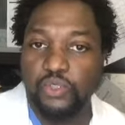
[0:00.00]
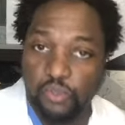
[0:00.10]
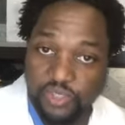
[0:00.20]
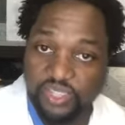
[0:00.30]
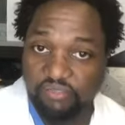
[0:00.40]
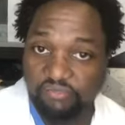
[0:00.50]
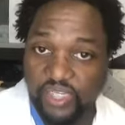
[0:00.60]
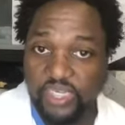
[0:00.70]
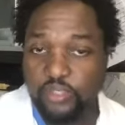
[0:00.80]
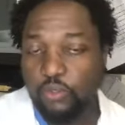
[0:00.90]

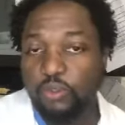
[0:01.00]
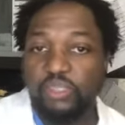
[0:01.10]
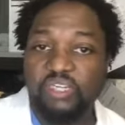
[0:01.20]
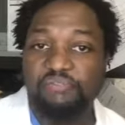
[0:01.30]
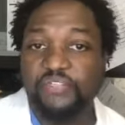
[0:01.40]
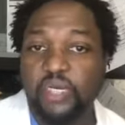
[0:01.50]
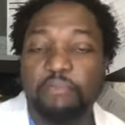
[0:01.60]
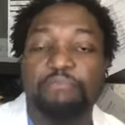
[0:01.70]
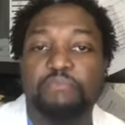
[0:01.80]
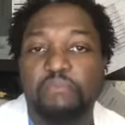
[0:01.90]
dorsiflex or lift
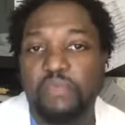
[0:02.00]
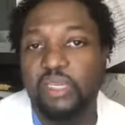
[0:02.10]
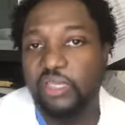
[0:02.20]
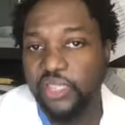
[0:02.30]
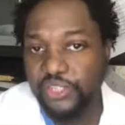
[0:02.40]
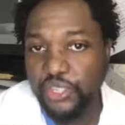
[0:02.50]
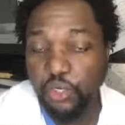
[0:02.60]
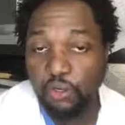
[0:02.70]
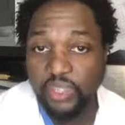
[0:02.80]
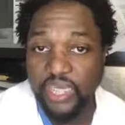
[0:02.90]
up the
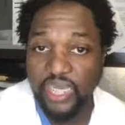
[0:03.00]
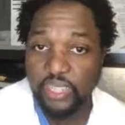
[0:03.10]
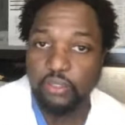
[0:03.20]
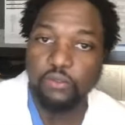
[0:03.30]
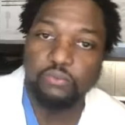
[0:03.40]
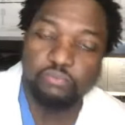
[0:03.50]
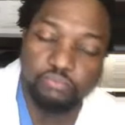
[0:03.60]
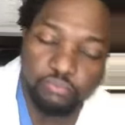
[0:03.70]
toe and ankle.